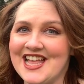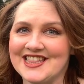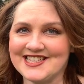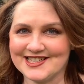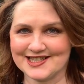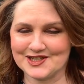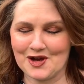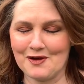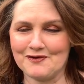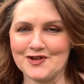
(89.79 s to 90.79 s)
This is the
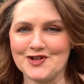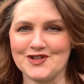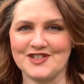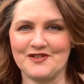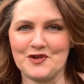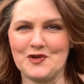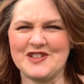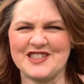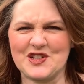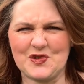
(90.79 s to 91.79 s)
top version. Of
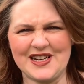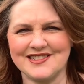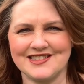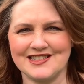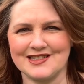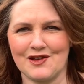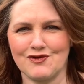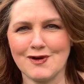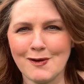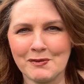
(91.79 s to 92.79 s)
course, it's great to sort of
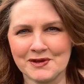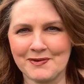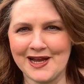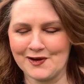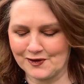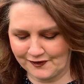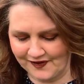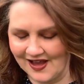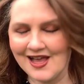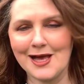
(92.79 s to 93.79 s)
throw on with a pair
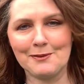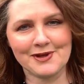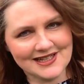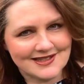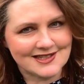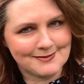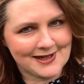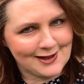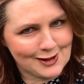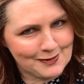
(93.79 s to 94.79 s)
of pleats to
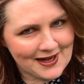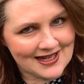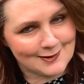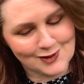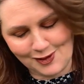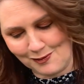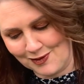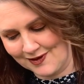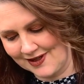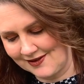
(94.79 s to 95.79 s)
meet you pants, which I'm
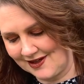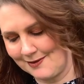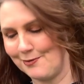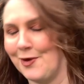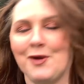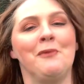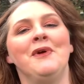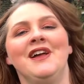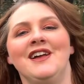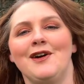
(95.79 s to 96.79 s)
wearing in the bottom,
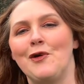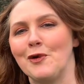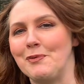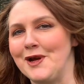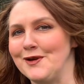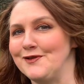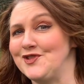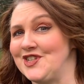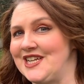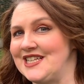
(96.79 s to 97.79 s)
or a pair of
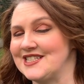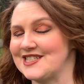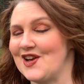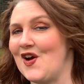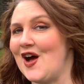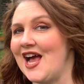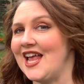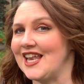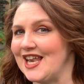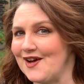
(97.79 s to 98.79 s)
jeans. So
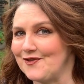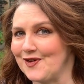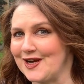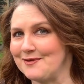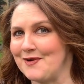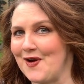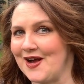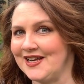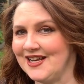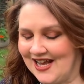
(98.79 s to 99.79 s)
I love wearing
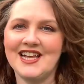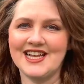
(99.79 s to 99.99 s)
mine.